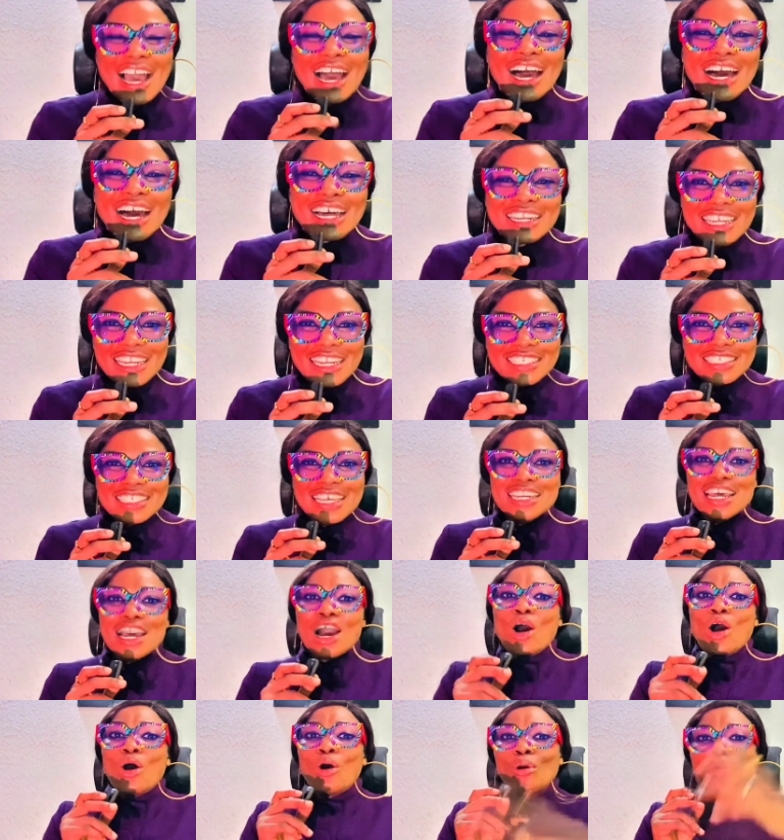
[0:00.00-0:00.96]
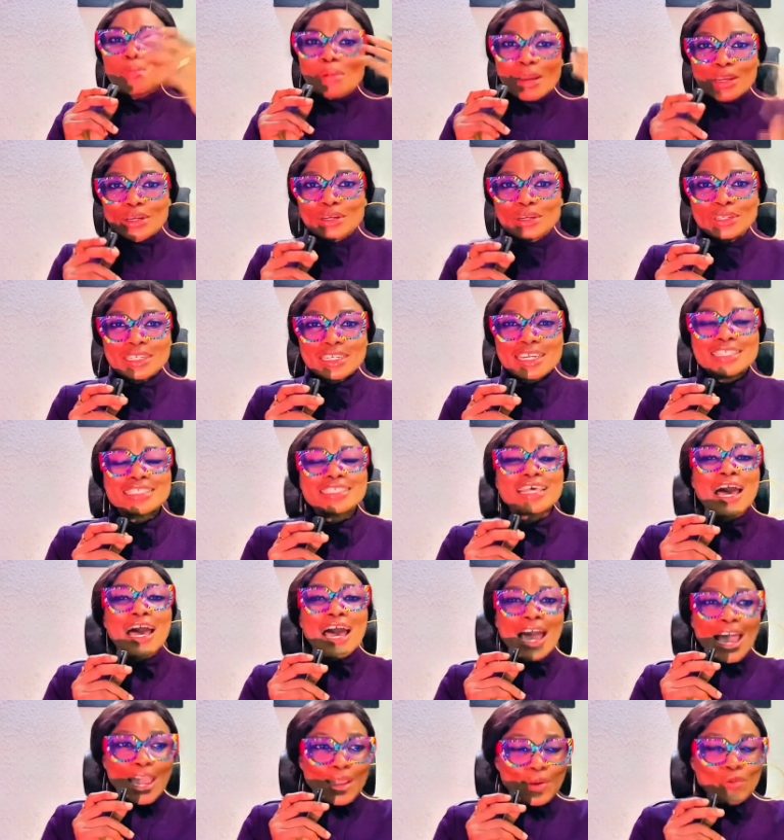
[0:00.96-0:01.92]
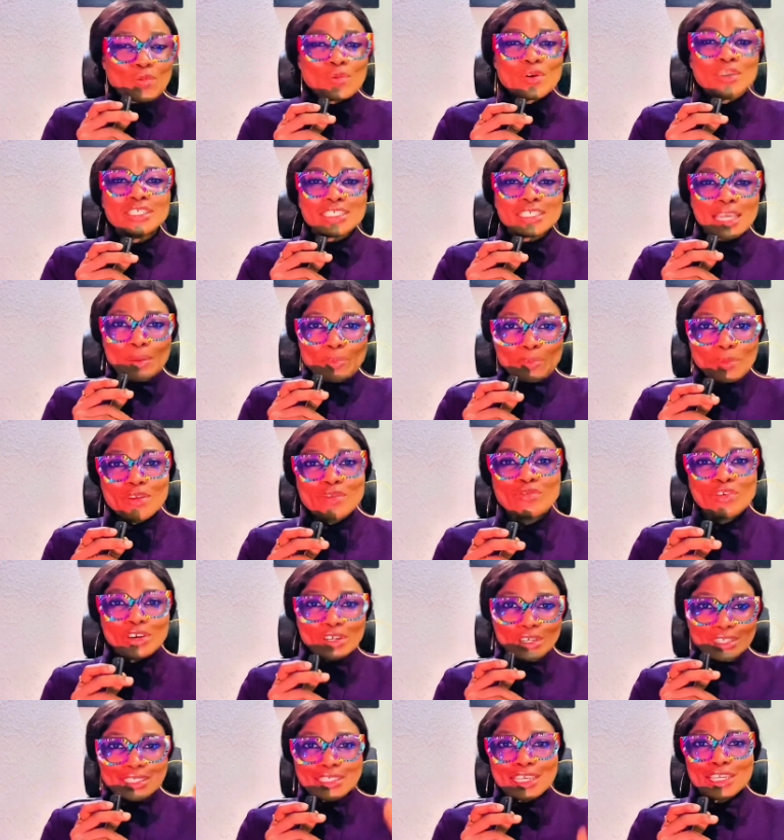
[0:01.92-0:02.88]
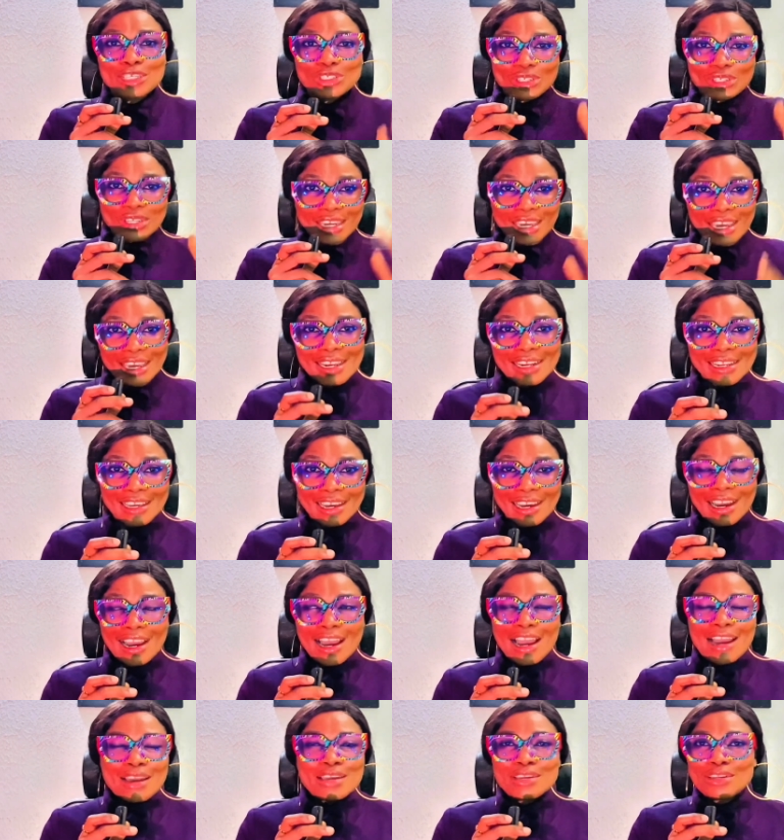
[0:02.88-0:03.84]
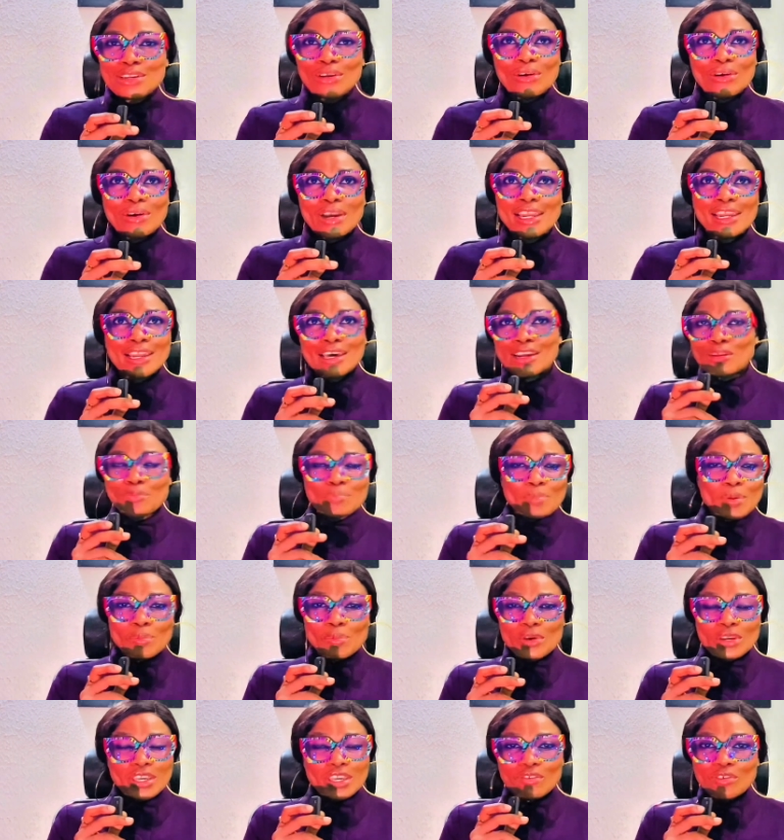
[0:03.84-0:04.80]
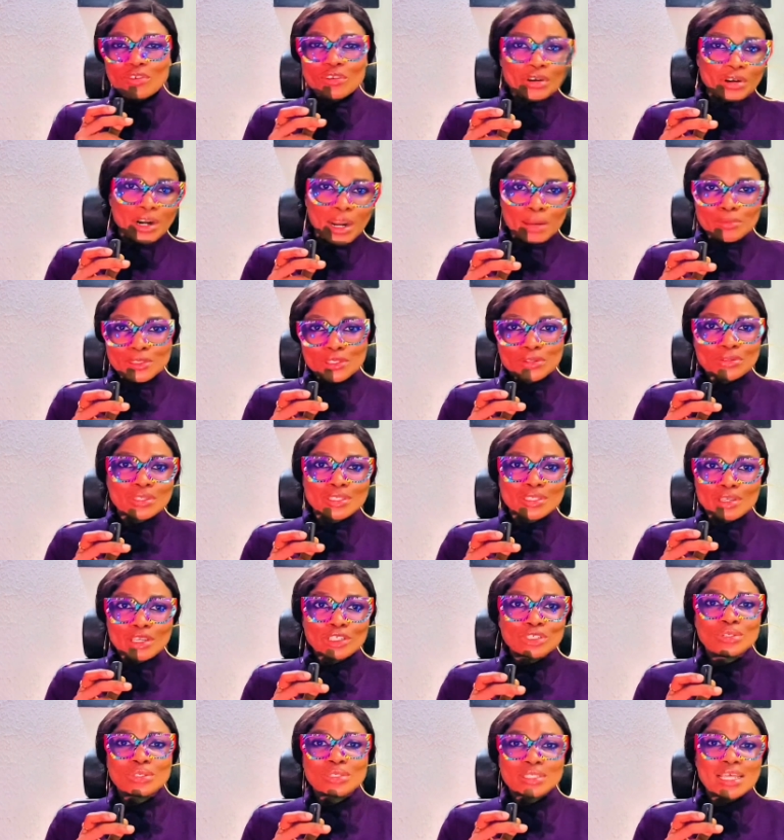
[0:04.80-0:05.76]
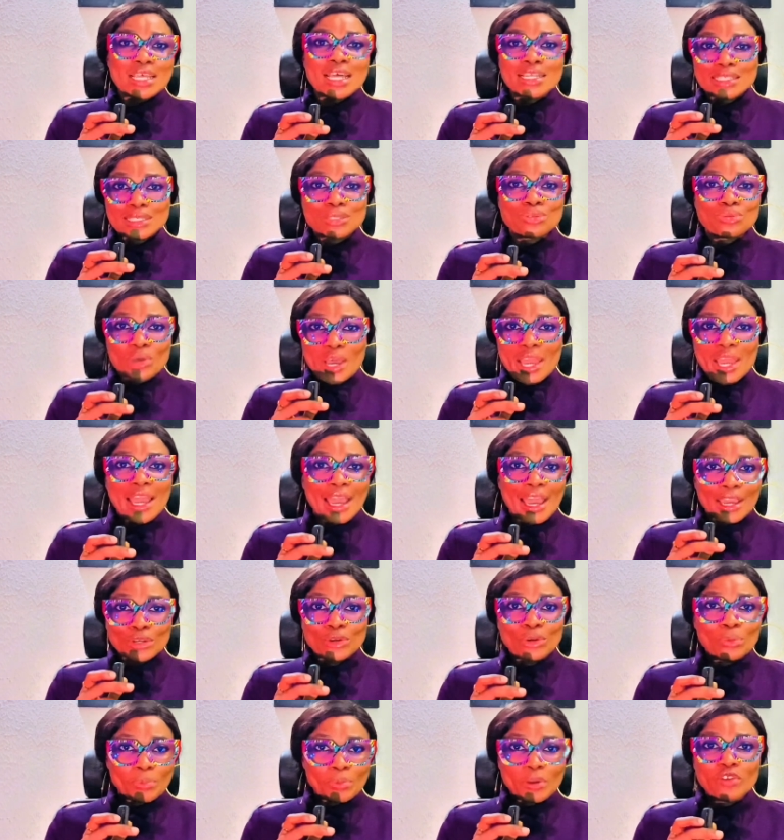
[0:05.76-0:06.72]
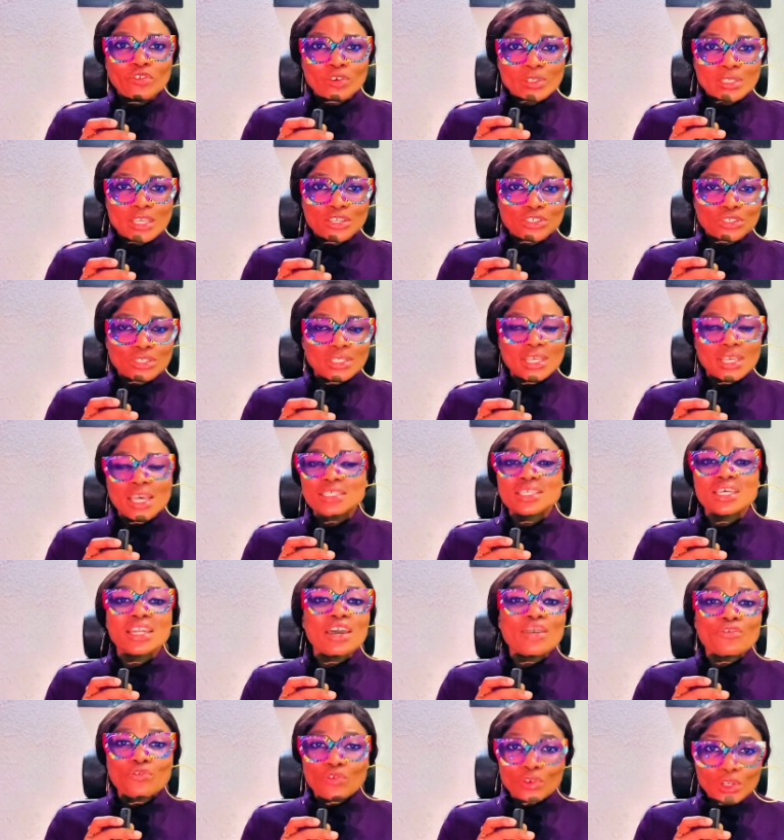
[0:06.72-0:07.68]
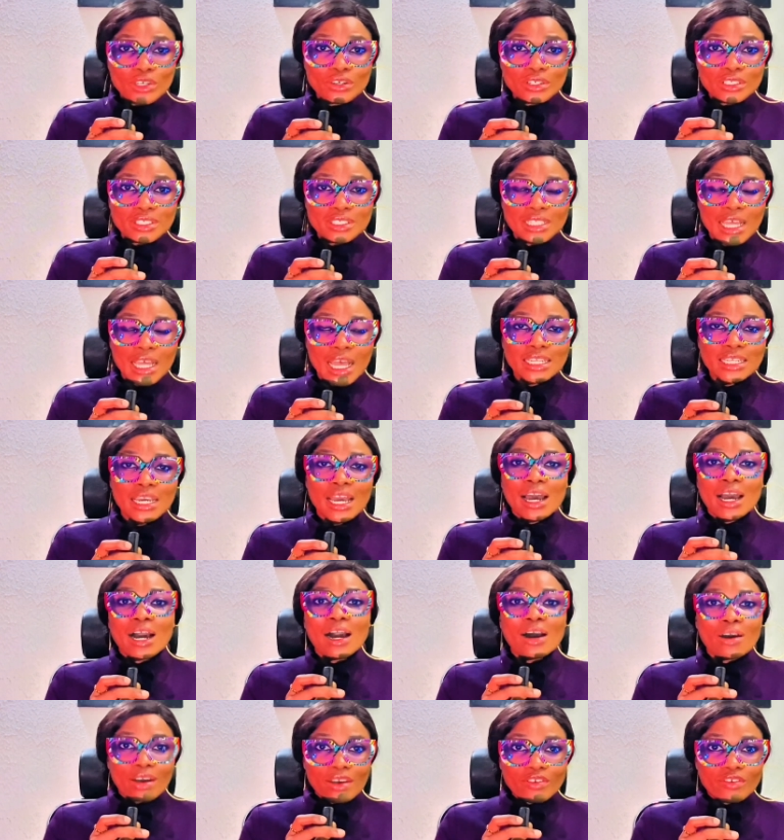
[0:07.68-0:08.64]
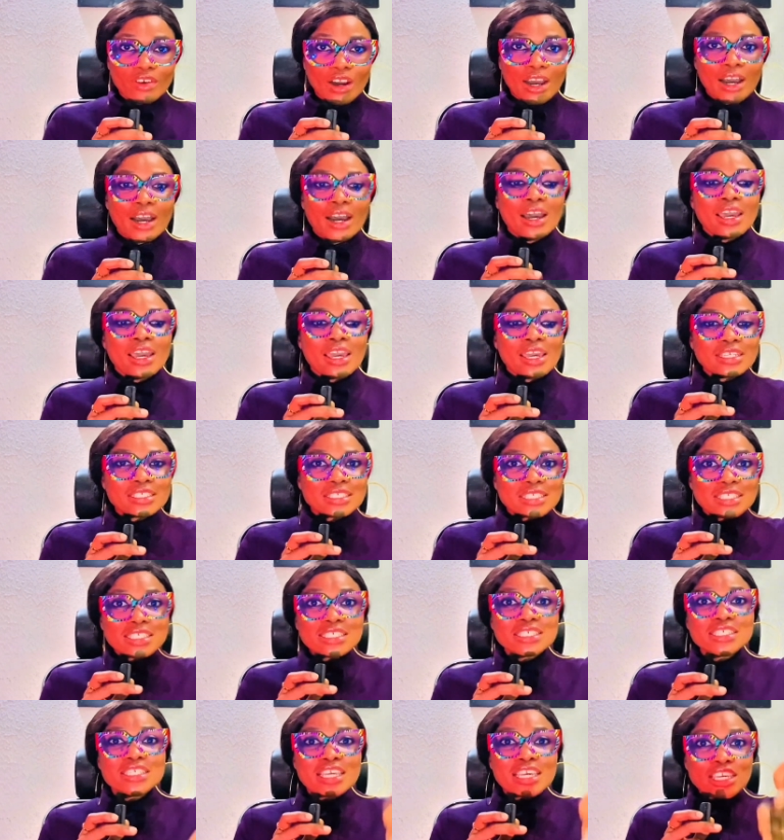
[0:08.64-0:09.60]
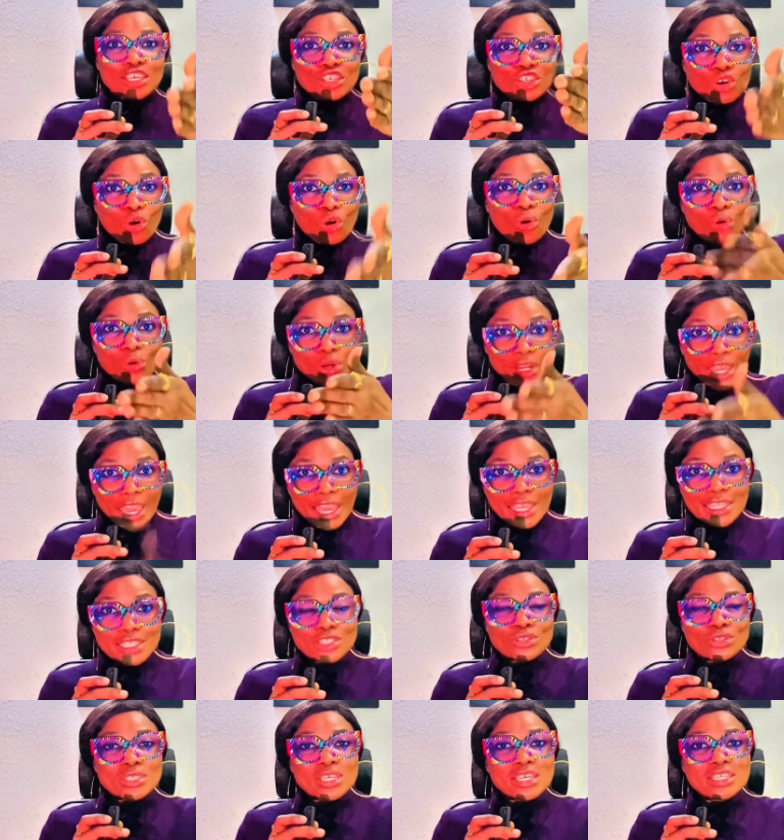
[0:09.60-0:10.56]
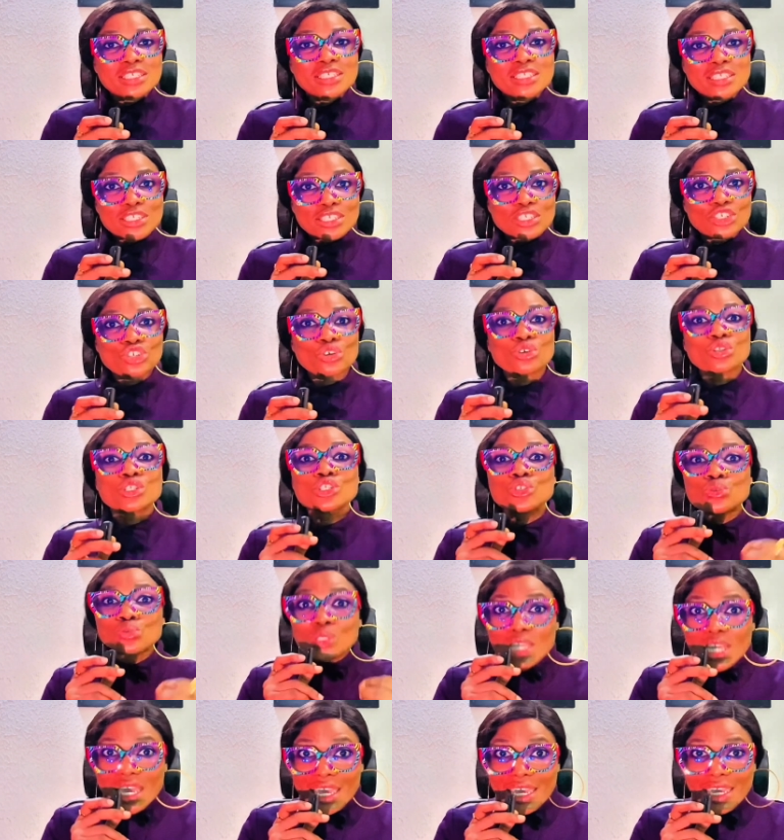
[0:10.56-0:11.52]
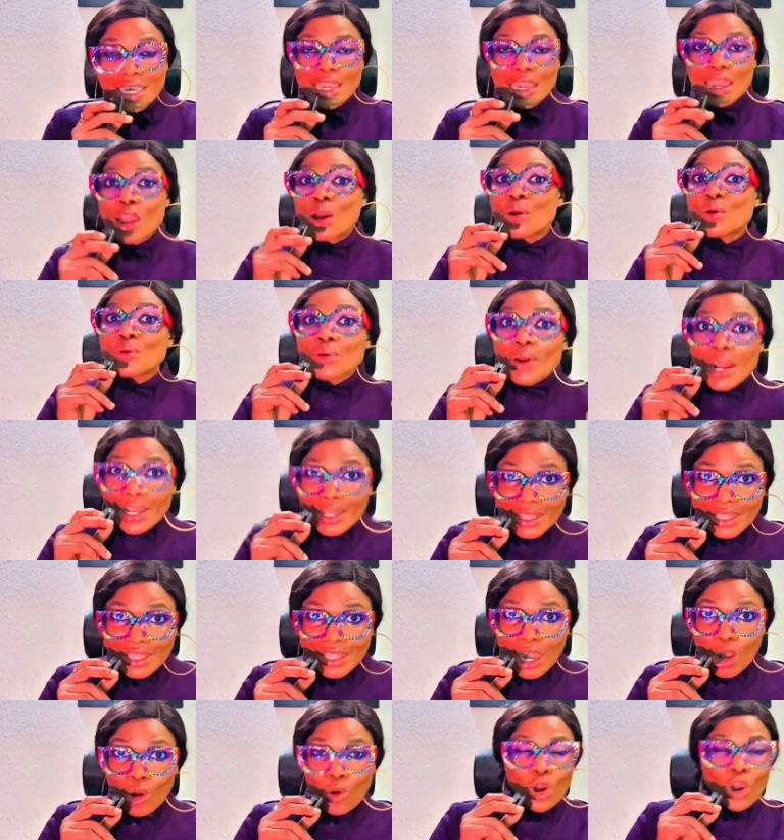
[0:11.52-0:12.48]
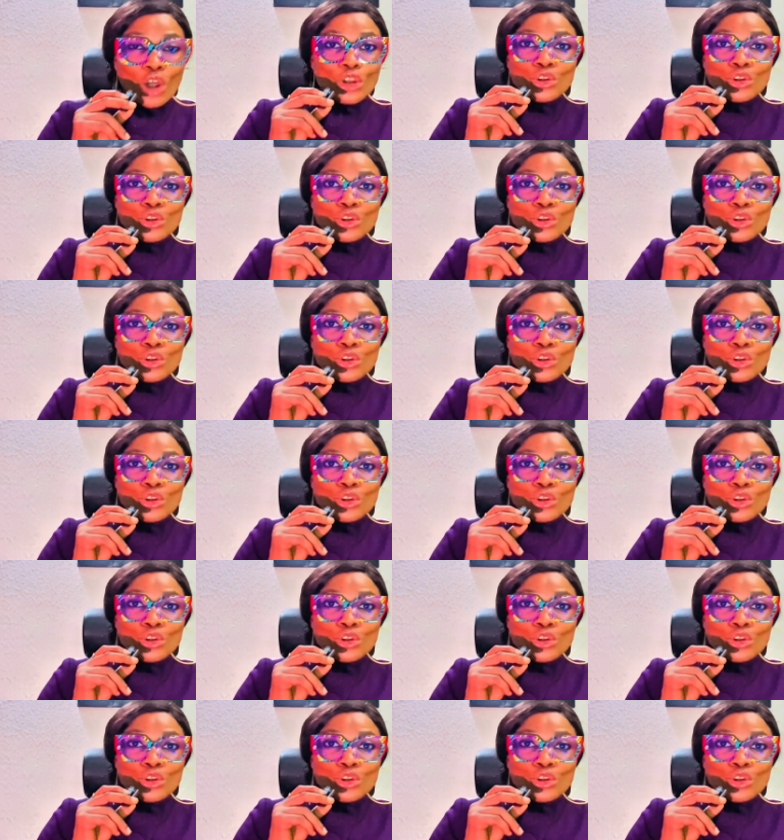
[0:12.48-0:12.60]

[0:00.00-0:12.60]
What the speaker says: And then he said, oh my goodness, I wish I paid for your session earlier. You know, a lot of people give craps during sessions. That is why I don't pay for sessions. I said, I fully understand. However, it is in your own hands to take this decision today, right now.